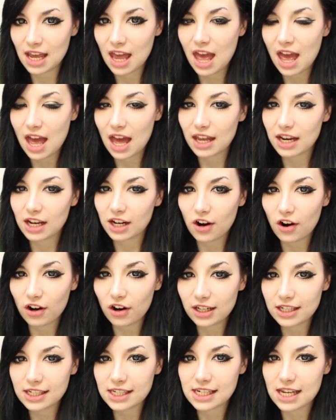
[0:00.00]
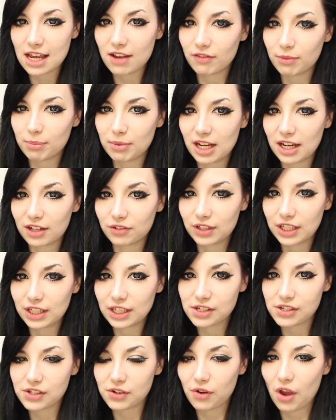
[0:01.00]
and are colored and have a black ring
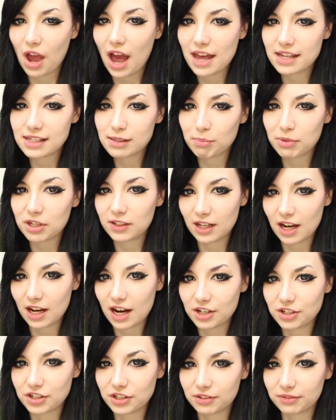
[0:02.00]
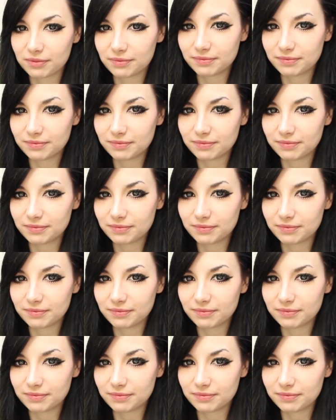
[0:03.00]
so your eyes appear larger.